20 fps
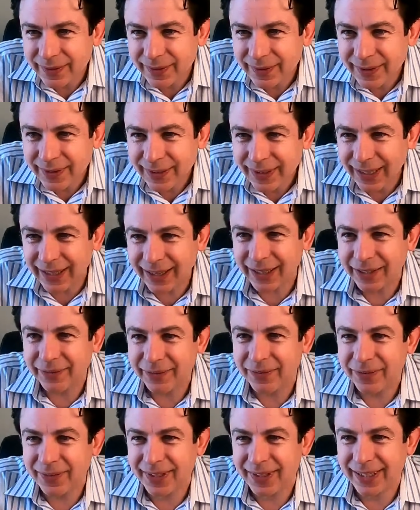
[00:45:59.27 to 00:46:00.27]
I
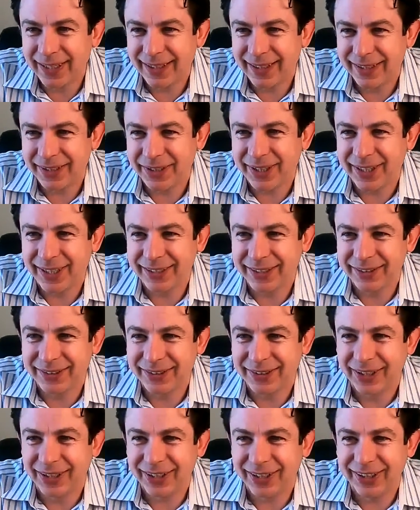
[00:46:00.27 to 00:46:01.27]
love that your cousin's
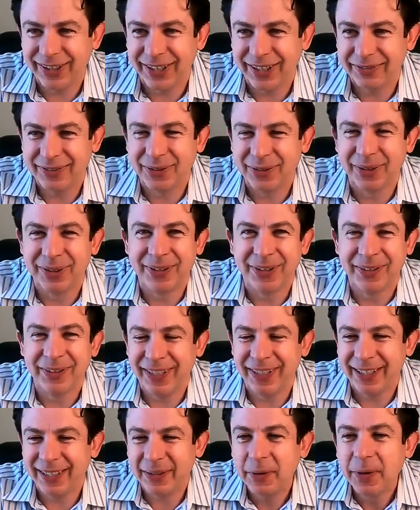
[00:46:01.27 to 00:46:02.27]
dog loves going to the vet.